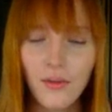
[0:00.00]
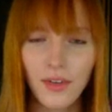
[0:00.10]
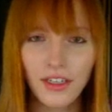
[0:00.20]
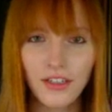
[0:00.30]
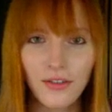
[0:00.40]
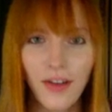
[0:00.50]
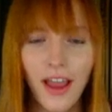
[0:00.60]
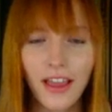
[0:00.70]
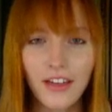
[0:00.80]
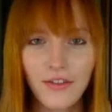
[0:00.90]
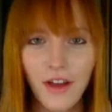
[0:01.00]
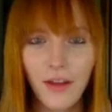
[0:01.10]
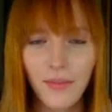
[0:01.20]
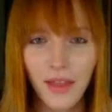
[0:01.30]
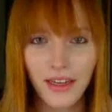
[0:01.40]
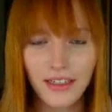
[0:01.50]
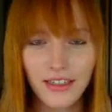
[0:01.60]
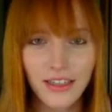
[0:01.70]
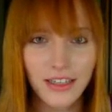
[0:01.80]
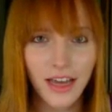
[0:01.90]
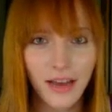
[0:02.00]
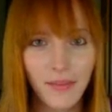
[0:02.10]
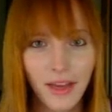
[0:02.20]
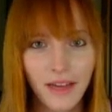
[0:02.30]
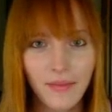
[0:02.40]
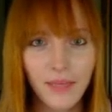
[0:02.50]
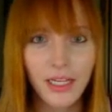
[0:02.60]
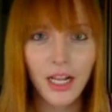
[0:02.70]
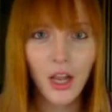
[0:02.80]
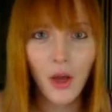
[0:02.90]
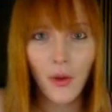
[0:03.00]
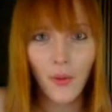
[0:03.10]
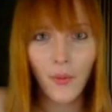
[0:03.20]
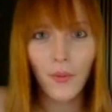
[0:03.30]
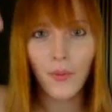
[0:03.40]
We can drag and drop that into the timeline below.